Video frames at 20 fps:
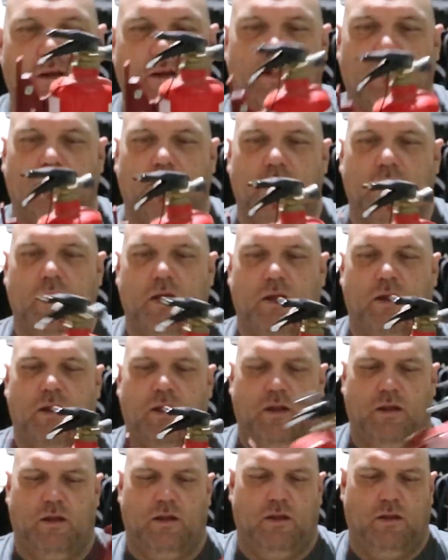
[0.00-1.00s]
and then
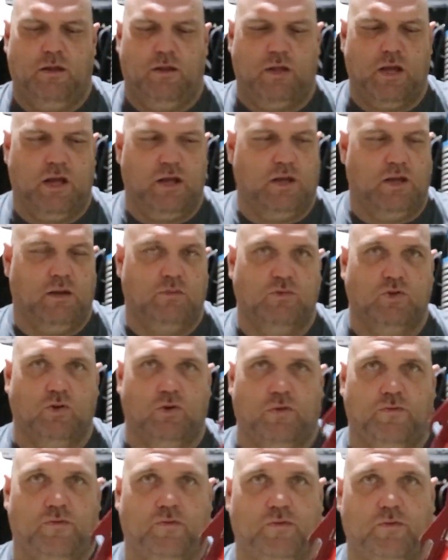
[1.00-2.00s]
that comes
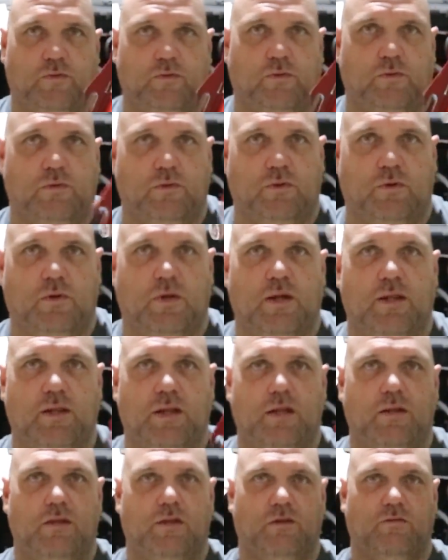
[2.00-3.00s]
off and
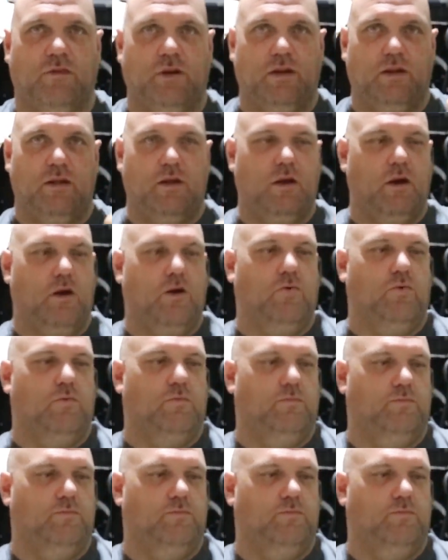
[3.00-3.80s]
then you're ready to go.